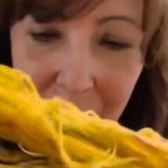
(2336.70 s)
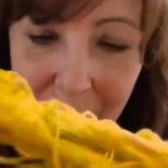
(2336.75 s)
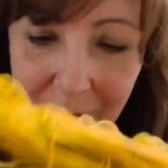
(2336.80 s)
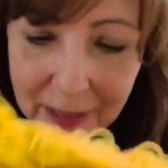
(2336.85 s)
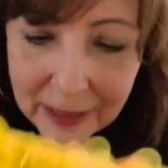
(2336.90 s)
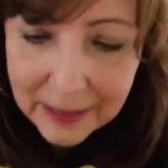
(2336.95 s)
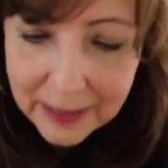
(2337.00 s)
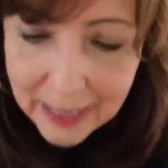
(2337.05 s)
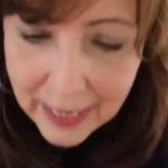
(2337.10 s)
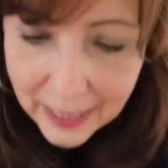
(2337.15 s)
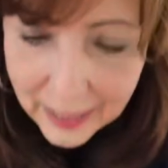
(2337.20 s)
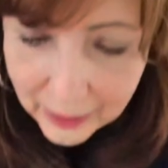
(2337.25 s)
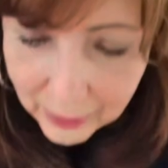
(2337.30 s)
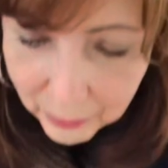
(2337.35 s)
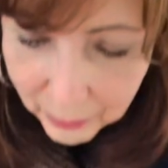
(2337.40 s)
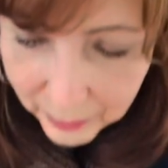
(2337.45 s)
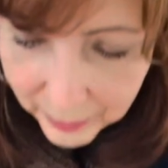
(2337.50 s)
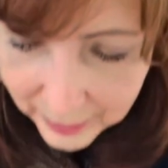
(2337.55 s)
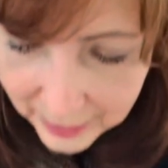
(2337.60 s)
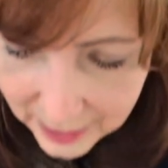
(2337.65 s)
untangle
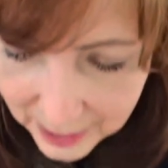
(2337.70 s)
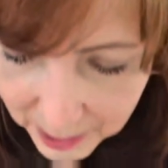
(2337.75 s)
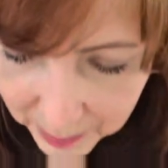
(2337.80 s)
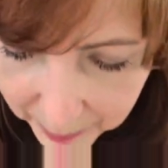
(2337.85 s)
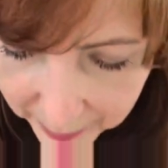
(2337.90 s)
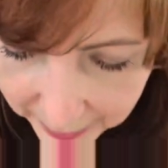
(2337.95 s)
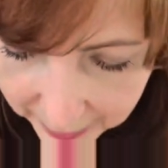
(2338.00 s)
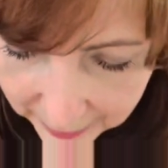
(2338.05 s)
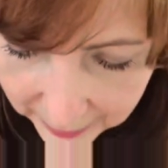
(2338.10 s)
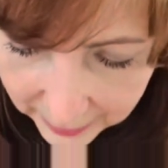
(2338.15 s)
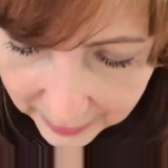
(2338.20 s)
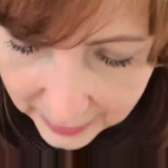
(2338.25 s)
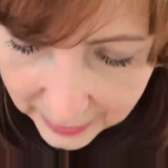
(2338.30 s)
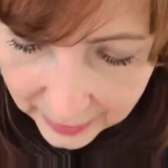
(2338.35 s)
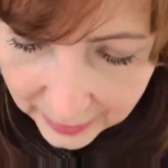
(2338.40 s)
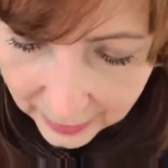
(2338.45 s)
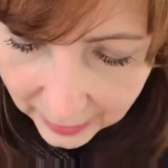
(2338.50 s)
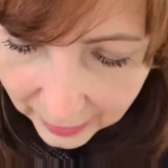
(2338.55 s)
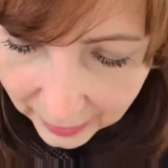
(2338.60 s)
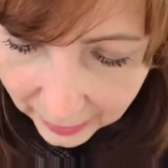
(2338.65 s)
this, but
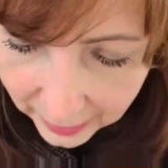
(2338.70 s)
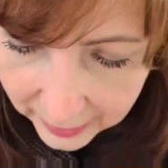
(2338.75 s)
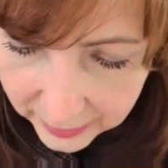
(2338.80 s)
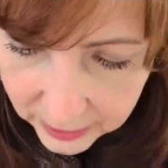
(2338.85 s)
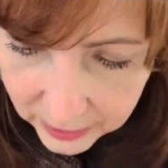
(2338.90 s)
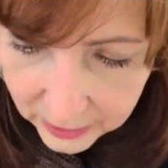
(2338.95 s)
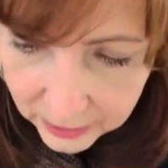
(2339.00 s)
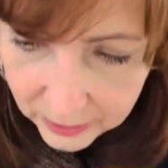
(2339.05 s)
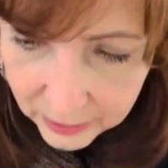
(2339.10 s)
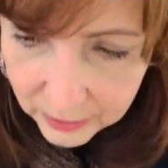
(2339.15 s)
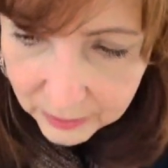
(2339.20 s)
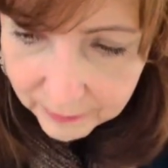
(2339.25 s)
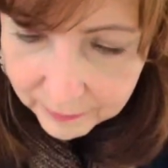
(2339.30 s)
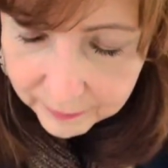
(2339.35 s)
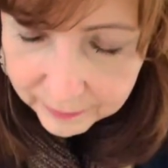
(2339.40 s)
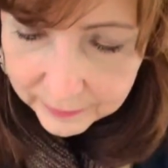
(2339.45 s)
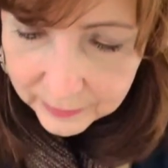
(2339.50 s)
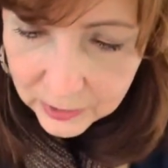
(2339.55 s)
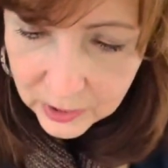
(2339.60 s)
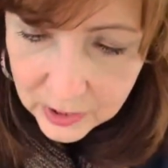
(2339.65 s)
I
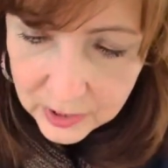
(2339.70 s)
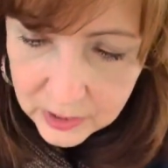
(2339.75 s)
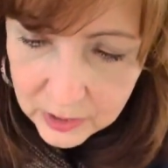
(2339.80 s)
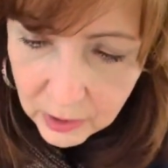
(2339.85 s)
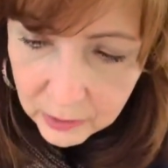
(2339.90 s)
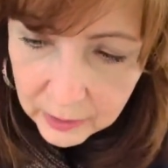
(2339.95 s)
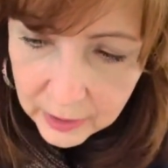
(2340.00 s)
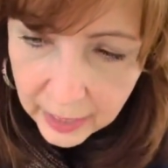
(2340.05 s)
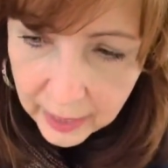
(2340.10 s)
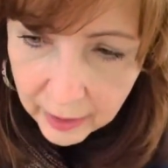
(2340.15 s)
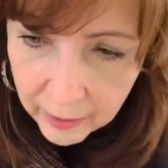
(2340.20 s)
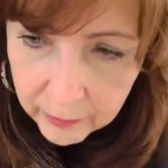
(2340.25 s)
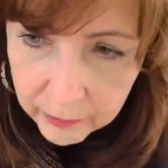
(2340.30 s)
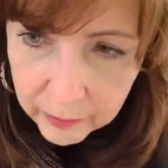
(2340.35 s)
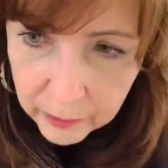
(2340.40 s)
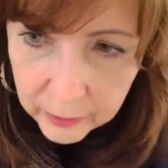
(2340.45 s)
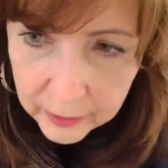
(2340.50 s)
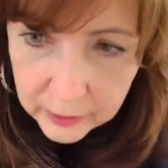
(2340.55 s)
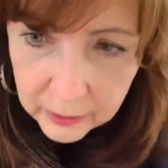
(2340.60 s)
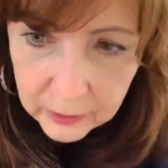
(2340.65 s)
just don't have
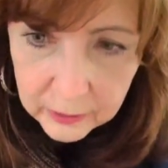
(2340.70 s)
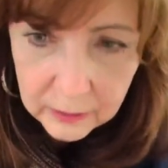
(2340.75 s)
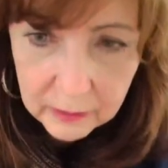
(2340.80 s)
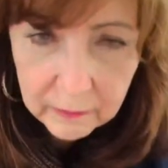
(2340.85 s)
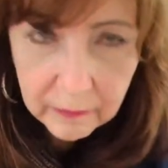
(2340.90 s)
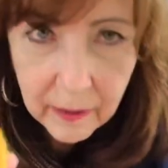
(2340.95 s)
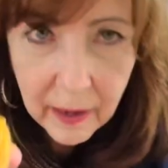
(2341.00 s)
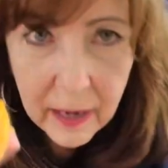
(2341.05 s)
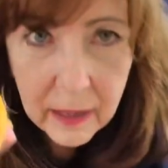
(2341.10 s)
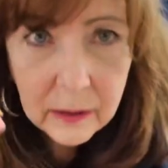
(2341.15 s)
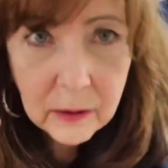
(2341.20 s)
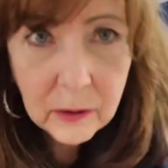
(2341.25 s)
very good luck